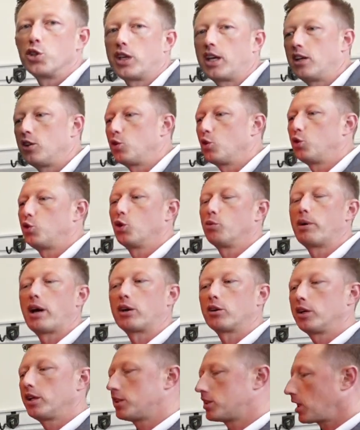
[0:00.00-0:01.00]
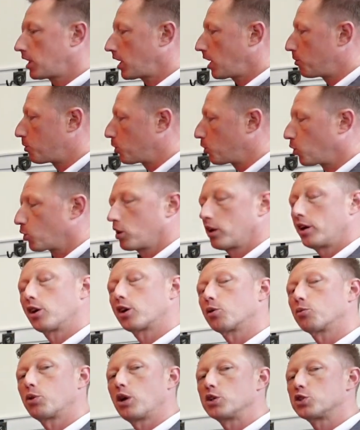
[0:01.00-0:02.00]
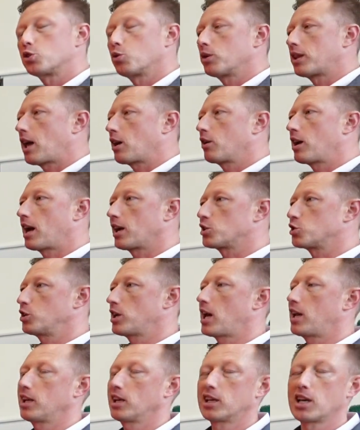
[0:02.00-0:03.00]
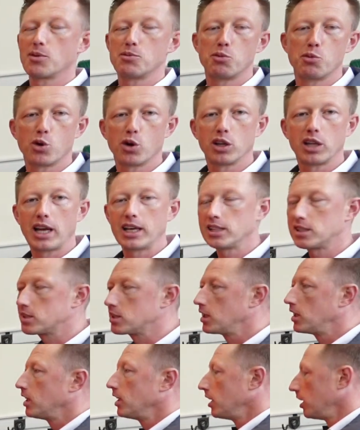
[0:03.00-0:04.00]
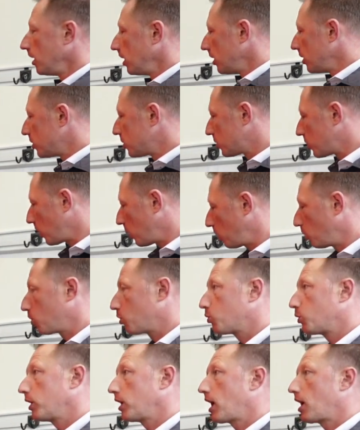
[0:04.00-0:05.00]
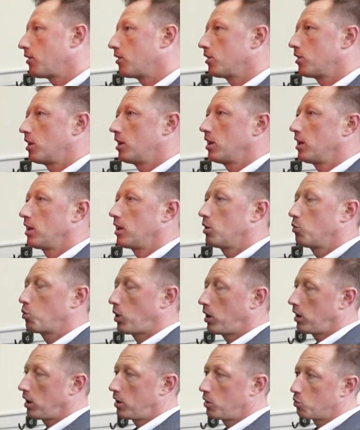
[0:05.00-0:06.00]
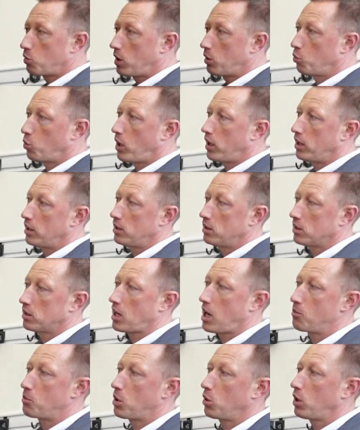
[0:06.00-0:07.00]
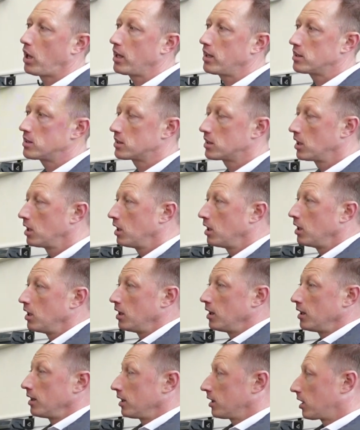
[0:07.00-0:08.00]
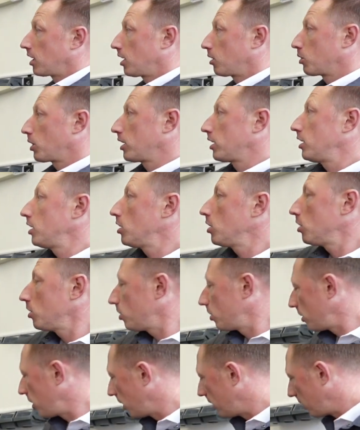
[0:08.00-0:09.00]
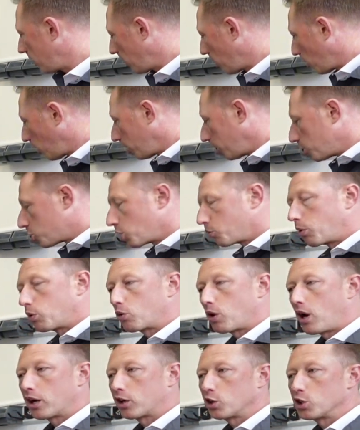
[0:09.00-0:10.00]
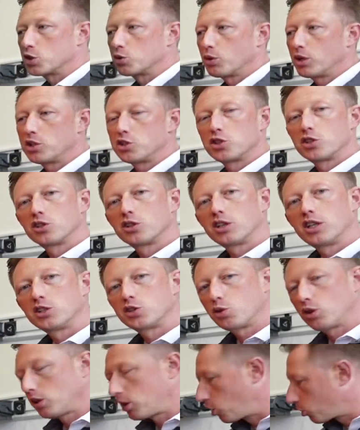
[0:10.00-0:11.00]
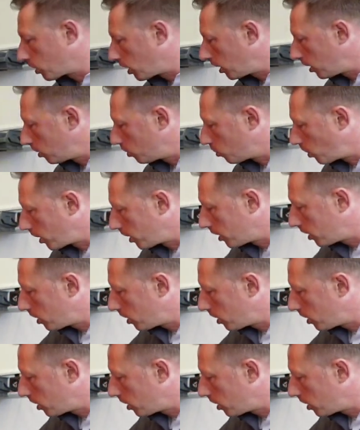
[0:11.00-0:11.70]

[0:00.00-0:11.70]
you can't do a dual battery setup or an air compressor without actually adding a couple more lights. So we have the Wayland red-white combo lights right here. And they are on a triple rocker switch, easily located right